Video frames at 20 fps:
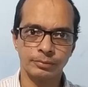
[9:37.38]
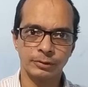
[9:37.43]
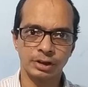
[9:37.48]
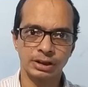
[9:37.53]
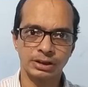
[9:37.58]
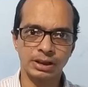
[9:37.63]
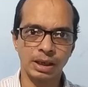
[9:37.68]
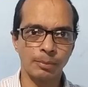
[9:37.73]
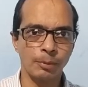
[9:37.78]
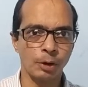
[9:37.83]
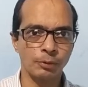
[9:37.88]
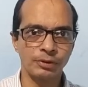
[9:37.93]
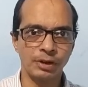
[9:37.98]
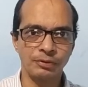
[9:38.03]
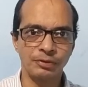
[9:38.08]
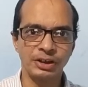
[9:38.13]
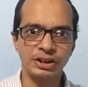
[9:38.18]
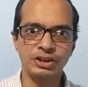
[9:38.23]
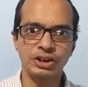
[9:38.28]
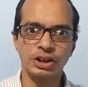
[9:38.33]
Some of the
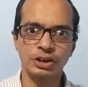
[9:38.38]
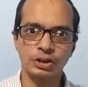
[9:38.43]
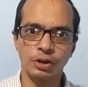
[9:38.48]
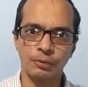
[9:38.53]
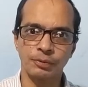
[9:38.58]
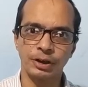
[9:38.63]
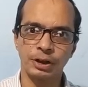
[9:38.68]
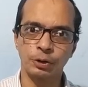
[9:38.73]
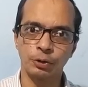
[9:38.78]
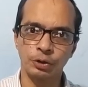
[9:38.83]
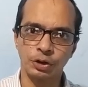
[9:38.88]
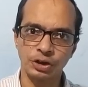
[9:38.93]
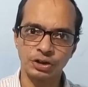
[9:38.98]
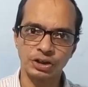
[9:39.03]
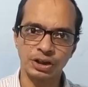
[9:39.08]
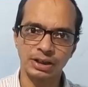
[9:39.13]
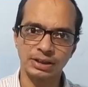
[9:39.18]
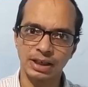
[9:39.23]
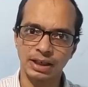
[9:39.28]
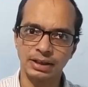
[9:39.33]
features of equity
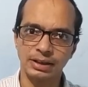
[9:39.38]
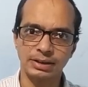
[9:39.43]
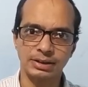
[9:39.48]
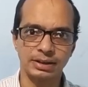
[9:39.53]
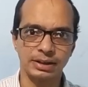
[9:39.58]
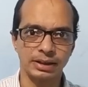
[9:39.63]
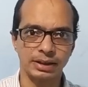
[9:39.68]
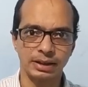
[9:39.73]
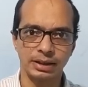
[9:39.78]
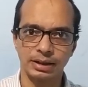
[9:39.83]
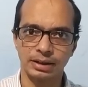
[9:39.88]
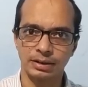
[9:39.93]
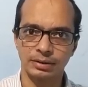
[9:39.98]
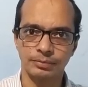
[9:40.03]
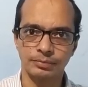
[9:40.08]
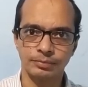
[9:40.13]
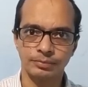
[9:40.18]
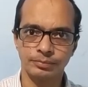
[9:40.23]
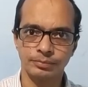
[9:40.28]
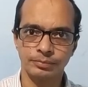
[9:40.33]
shares are listed here.
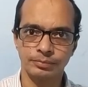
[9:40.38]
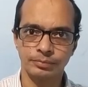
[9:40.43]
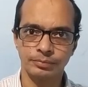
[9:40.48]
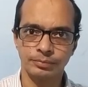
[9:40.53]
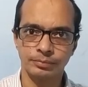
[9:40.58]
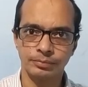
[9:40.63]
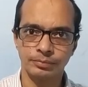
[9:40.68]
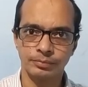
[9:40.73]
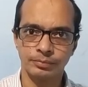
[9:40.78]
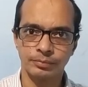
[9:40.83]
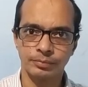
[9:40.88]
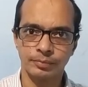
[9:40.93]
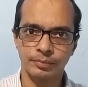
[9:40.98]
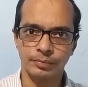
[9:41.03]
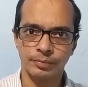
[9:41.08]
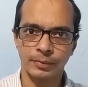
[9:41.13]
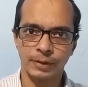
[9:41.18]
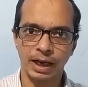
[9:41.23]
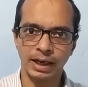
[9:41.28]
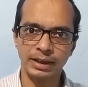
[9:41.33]

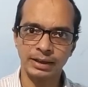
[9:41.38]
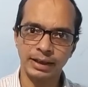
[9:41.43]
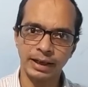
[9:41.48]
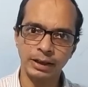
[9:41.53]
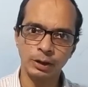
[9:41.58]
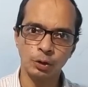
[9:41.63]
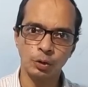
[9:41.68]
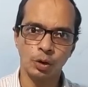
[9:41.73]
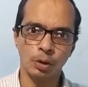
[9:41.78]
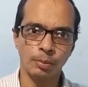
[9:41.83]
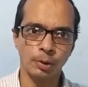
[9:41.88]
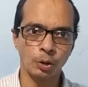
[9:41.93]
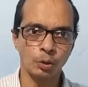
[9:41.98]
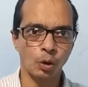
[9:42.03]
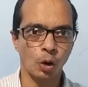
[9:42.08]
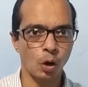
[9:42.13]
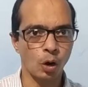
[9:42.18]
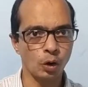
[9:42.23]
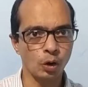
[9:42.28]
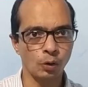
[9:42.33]
I will tell you about
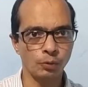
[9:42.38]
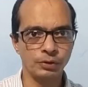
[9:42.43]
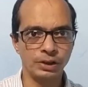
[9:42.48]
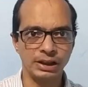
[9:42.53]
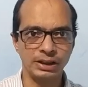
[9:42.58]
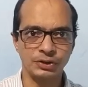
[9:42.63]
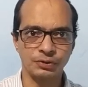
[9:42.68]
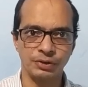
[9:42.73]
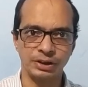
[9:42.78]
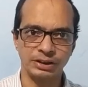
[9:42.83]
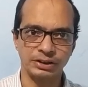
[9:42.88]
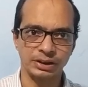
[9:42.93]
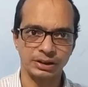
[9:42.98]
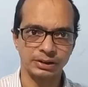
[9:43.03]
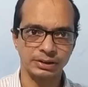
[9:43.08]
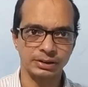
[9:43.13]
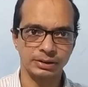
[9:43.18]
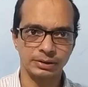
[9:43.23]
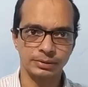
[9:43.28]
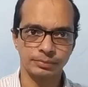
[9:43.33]
all of these
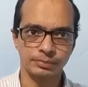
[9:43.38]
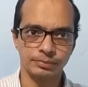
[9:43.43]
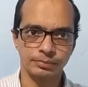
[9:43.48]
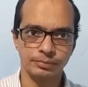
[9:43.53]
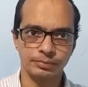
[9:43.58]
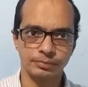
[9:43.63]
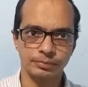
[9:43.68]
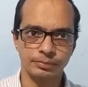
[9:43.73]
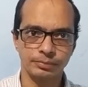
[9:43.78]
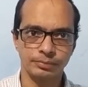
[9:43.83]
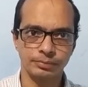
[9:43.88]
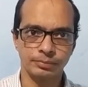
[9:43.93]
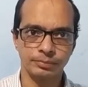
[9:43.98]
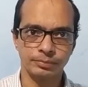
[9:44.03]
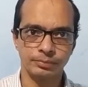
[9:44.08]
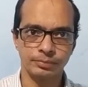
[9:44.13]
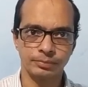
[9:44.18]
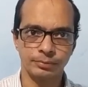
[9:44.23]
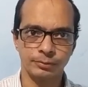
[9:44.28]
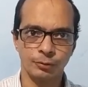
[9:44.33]
features.
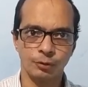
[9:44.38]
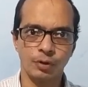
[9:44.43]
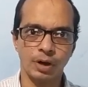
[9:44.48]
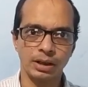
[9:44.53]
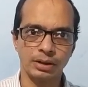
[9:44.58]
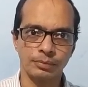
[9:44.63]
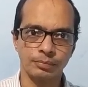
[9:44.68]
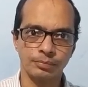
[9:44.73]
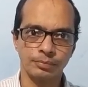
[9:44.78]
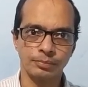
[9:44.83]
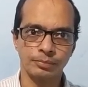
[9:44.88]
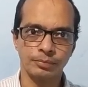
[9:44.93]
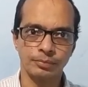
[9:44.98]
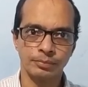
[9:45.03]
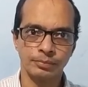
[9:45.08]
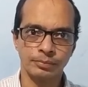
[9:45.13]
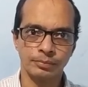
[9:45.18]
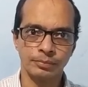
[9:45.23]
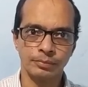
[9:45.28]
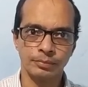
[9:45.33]
1.
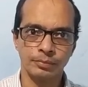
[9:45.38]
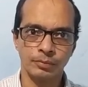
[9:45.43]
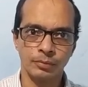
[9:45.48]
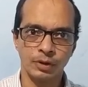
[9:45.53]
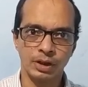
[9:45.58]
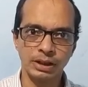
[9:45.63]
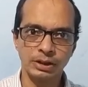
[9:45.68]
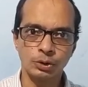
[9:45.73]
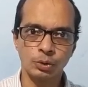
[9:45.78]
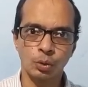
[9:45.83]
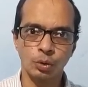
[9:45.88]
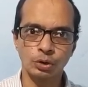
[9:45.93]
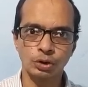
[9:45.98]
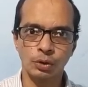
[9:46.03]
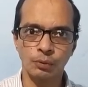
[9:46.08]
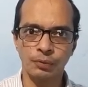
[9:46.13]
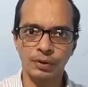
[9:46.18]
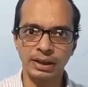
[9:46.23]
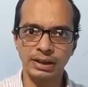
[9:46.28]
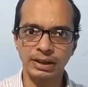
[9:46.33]
This source
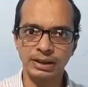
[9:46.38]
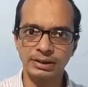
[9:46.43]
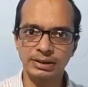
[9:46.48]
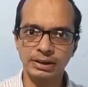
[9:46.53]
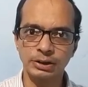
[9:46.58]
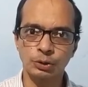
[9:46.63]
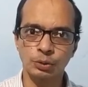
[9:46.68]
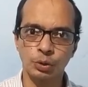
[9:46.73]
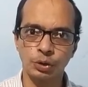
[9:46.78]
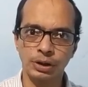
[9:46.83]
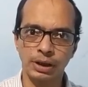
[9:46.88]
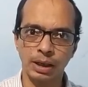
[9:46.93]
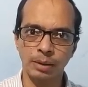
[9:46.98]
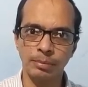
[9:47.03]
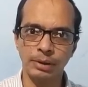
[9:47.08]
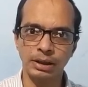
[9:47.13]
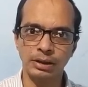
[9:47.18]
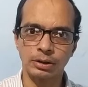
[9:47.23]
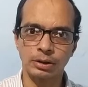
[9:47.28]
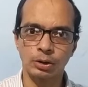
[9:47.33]
of finance is
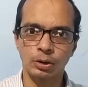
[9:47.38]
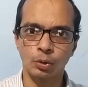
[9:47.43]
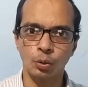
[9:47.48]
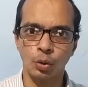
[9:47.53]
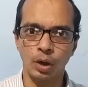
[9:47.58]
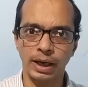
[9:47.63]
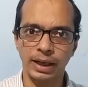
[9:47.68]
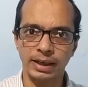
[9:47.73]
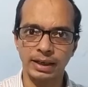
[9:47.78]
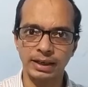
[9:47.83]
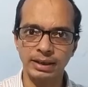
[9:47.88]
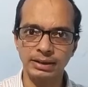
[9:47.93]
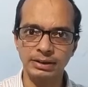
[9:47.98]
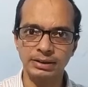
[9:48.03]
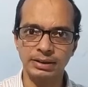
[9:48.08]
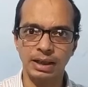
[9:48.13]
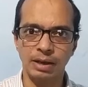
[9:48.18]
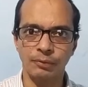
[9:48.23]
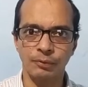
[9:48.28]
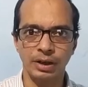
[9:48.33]
suitable to
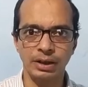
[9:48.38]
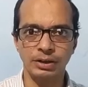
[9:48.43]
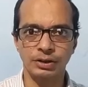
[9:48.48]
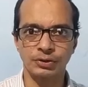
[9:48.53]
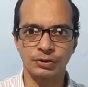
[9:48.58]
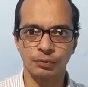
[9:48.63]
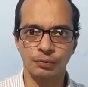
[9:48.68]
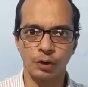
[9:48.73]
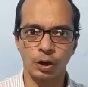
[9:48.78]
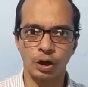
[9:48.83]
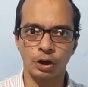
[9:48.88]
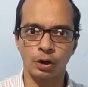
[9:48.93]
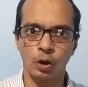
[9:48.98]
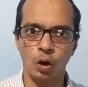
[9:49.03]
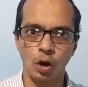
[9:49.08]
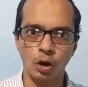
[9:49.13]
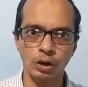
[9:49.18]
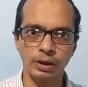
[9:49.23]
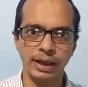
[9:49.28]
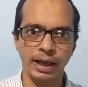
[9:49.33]
arrange the funds for a
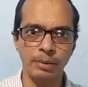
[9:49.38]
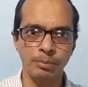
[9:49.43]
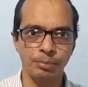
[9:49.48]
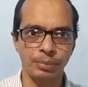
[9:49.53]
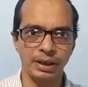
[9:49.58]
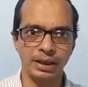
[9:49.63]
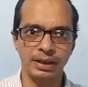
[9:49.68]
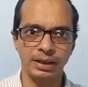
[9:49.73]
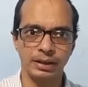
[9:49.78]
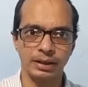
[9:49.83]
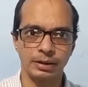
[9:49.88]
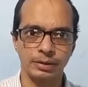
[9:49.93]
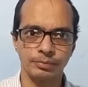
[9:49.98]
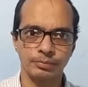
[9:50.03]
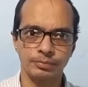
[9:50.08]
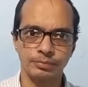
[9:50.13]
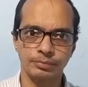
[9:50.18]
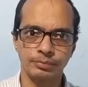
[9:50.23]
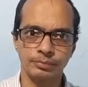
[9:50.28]
long time period,